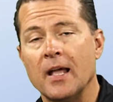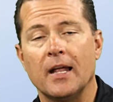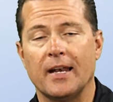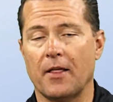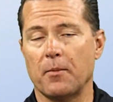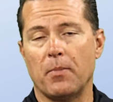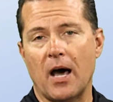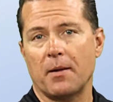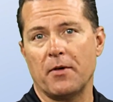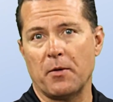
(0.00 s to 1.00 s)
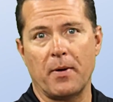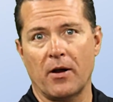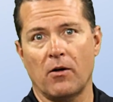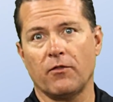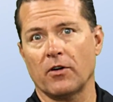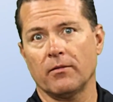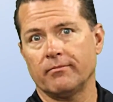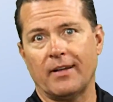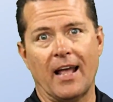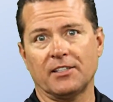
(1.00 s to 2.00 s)
Now the bottom of the barrel for
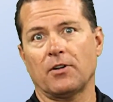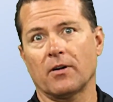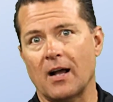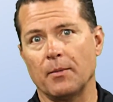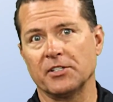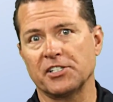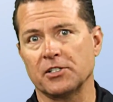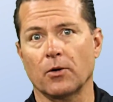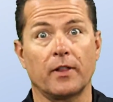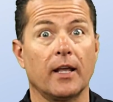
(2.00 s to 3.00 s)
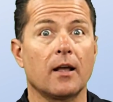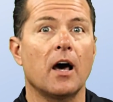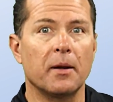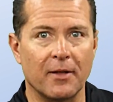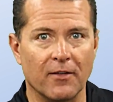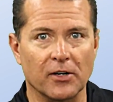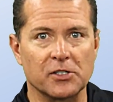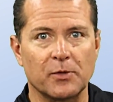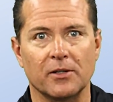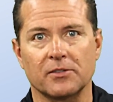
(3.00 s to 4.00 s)
asphalt composition, or the economy
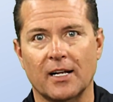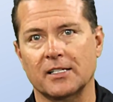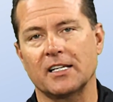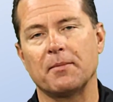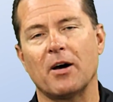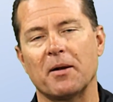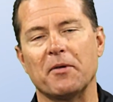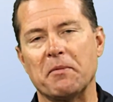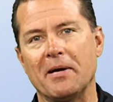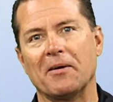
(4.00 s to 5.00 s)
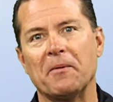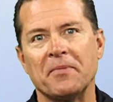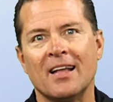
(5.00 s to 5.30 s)
version, we don't like to say bottom of the barrel,